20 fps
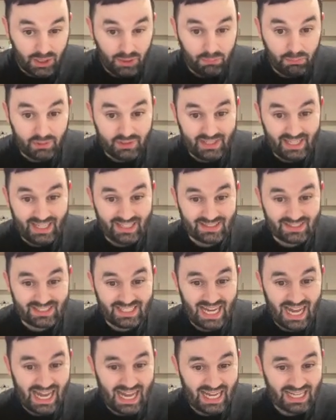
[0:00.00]
Mateus
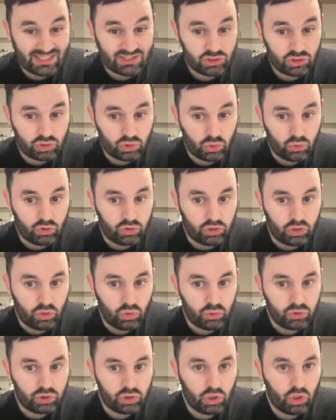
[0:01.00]
Castro. There's
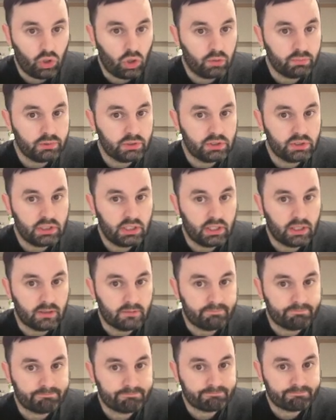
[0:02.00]
loads of good options here.
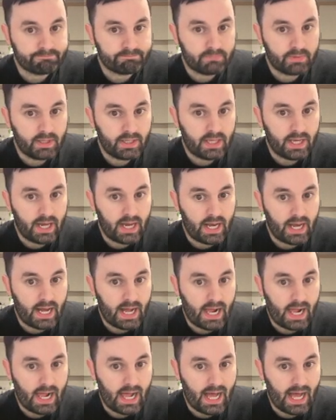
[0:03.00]

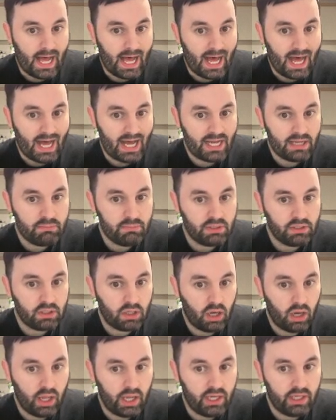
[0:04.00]
I'm
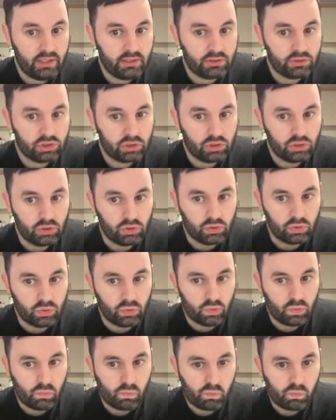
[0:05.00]
inclined to go...
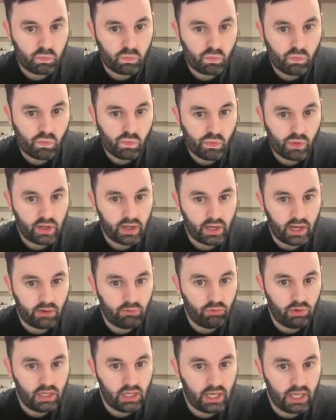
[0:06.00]
I
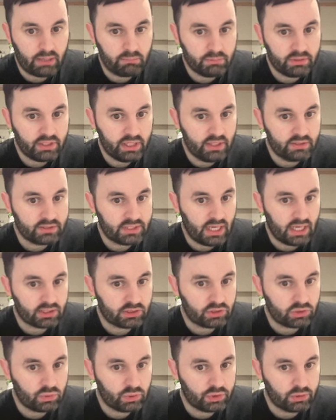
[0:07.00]
really like Mateus
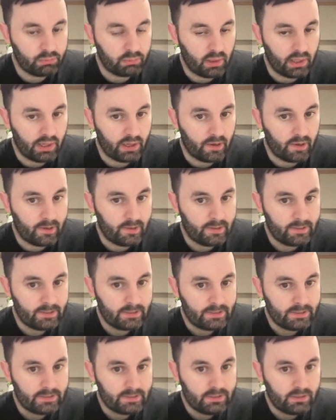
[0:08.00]
Castro as a player.
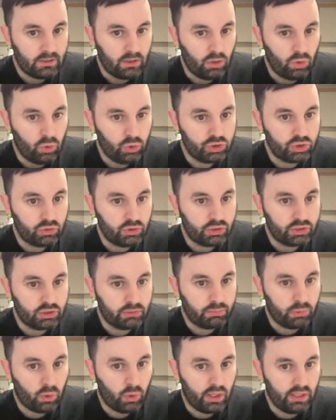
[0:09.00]
Loads of routes to
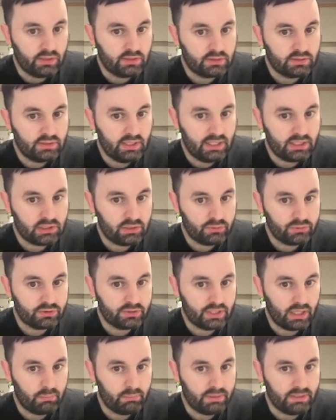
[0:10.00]
points, takes loads of
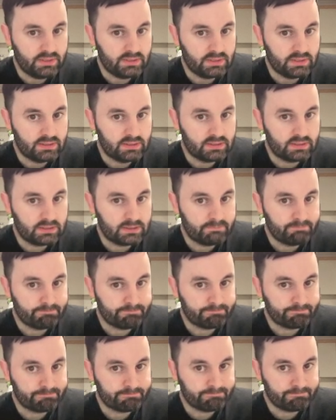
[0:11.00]
set pieces.
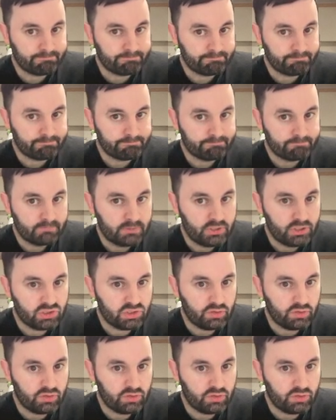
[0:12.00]
Just